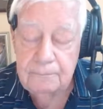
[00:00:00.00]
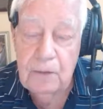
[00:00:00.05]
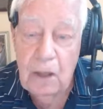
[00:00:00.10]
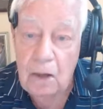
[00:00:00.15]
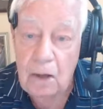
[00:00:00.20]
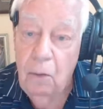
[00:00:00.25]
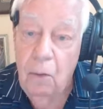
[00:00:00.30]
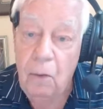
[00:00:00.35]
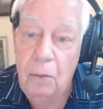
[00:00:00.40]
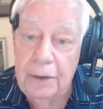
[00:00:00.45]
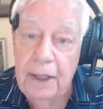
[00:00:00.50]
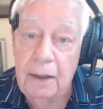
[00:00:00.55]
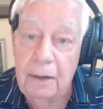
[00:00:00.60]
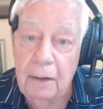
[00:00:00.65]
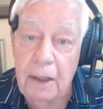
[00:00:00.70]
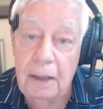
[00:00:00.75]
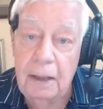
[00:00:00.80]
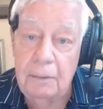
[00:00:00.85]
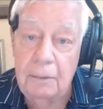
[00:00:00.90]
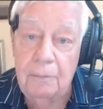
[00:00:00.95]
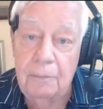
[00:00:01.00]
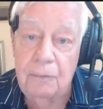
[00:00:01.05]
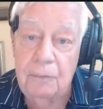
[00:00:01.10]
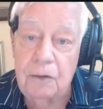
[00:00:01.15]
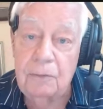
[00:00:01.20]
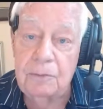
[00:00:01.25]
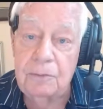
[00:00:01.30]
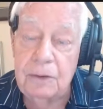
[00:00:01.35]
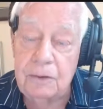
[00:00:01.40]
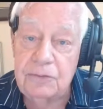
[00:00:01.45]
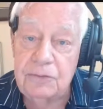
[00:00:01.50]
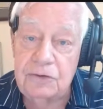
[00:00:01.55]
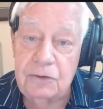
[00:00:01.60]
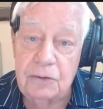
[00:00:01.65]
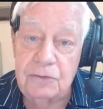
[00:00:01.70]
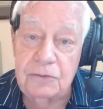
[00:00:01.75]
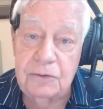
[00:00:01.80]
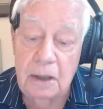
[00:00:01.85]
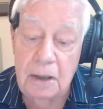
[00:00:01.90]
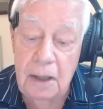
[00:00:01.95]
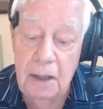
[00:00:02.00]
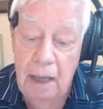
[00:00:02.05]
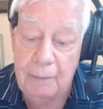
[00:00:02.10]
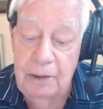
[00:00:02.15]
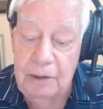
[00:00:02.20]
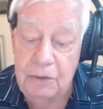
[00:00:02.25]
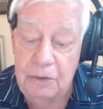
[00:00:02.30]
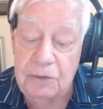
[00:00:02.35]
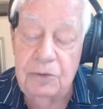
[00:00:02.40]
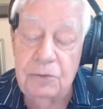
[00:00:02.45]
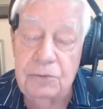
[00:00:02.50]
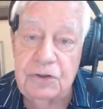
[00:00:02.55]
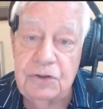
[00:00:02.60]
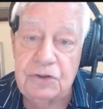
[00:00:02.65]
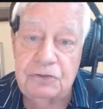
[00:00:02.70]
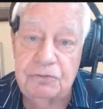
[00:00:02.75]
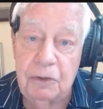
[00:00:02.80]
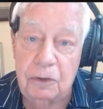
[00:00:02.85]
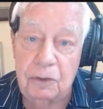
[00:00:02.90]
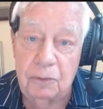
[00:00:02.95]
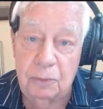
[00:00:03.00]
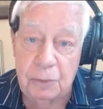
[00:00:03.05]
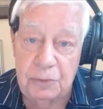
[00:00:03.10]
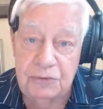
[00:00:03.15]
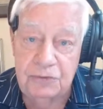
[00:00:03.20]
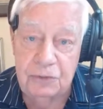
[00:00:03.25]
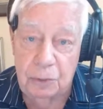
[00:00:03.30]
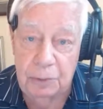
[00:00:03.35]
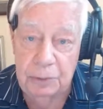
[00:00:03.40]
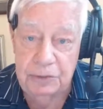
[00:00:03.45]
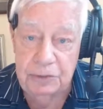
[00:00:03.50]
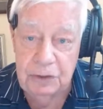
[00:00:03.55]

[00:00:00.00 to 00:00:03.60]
No doubt. Yeah, and there's. I mean, the news is filled with stories